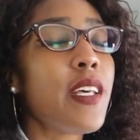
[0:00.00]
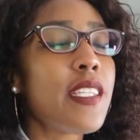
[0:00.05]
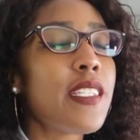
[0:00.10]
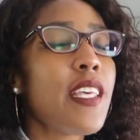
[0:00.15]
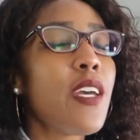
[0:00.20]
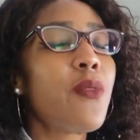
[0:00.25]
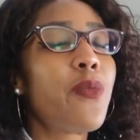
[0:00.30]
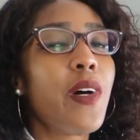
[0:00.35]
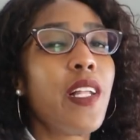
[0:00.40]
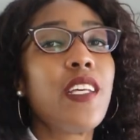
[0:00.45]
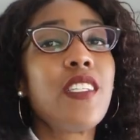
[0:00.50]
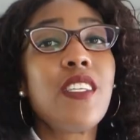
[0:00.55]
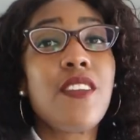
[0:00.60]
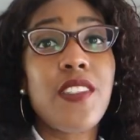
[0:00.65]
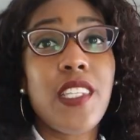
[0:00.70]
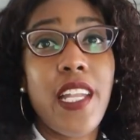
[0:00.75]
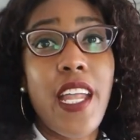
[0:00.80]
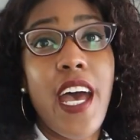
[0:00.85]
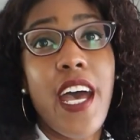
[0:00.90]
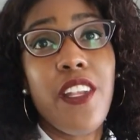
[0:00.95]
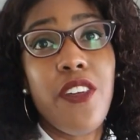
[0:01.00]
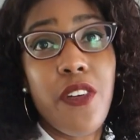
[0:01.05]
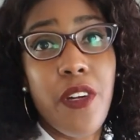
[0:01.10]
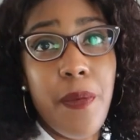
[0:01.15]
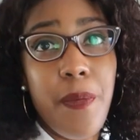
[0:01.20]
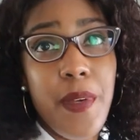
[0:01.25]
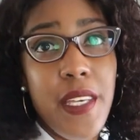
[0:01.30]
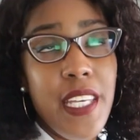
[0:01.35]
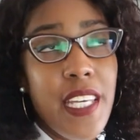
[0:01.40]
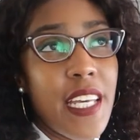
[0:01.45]
let's say relatives that had
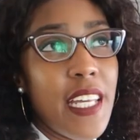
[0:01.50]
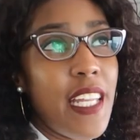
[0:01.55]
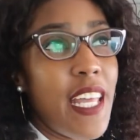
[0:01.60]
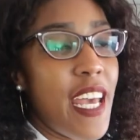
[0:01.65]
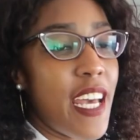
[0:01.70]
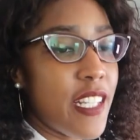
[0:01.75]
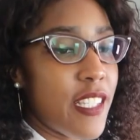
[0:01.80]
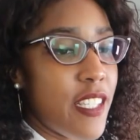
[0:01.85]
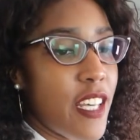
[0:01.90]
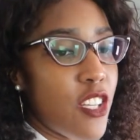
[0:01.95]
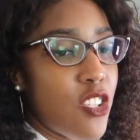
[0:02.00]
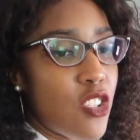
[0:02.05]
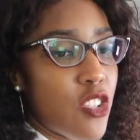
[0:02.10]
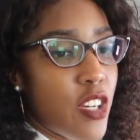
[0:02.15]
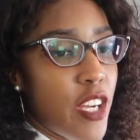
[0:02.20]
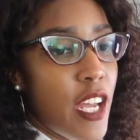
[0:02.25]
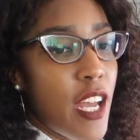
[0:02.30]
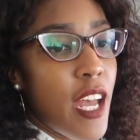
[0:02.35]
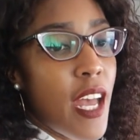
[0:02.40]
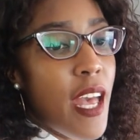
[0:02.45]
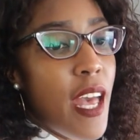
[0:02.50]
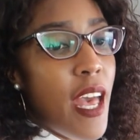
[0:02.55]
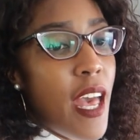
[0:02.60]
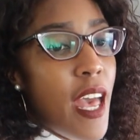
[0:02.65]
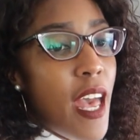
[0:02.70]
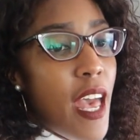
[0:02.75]
European ancestry.